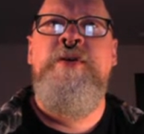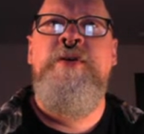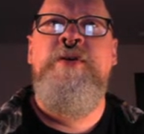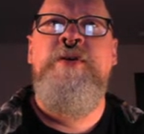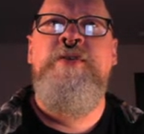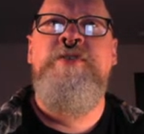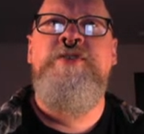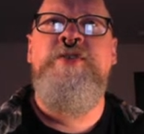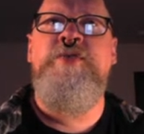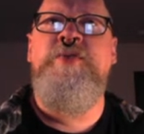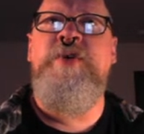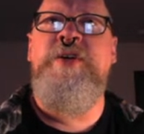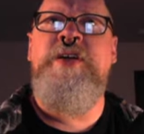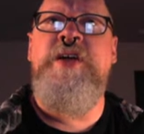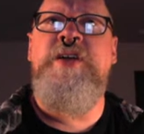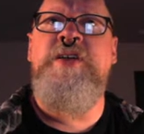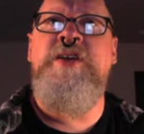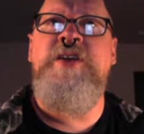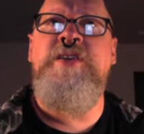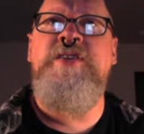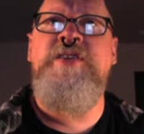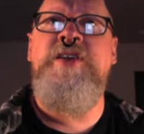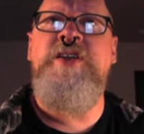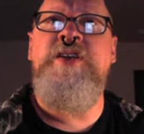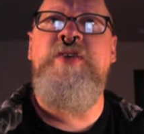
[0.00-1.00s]
so it can
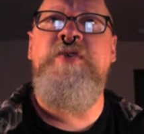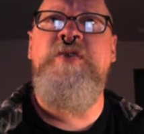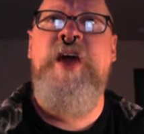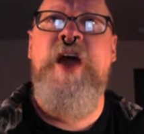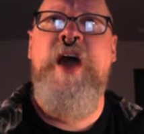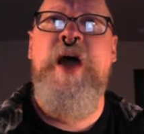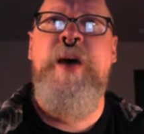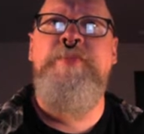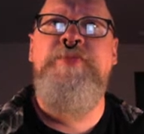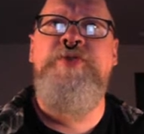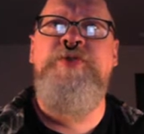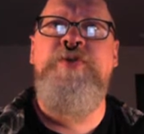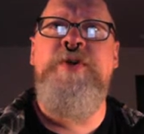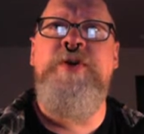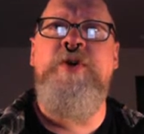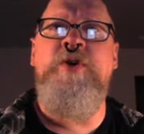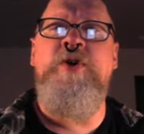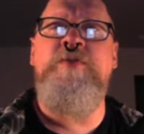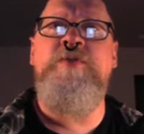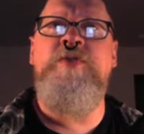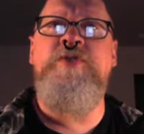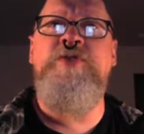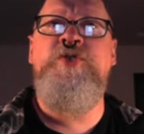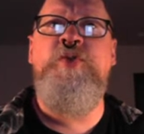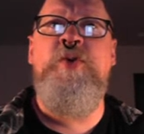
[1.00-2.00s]
continue capturing
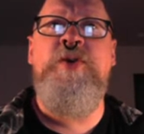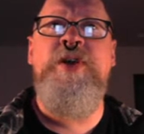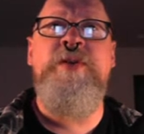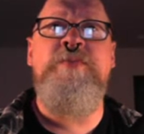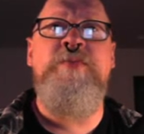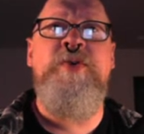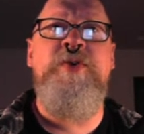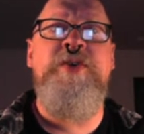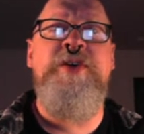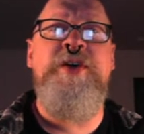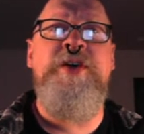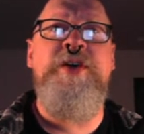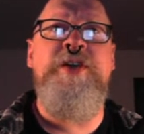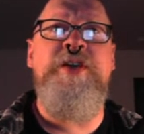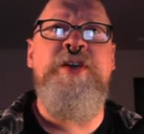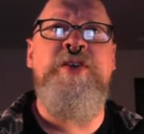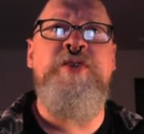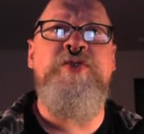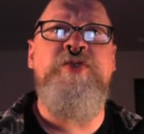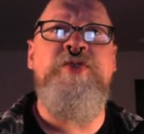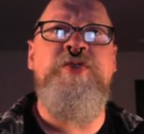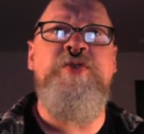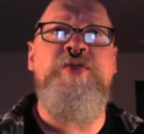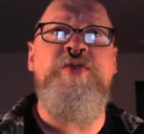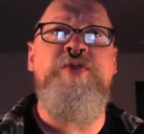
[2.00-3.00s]
over 20 million
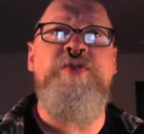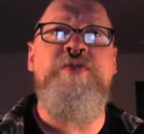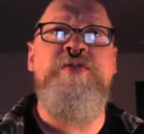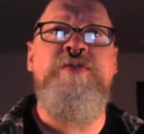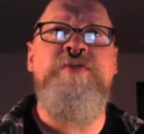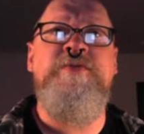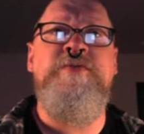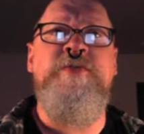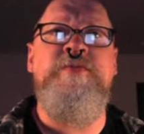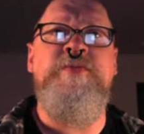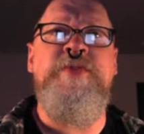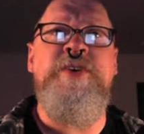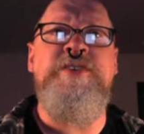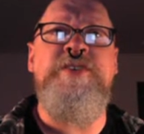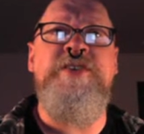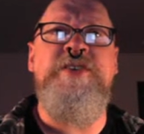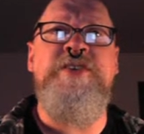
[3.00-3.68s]
in dues from these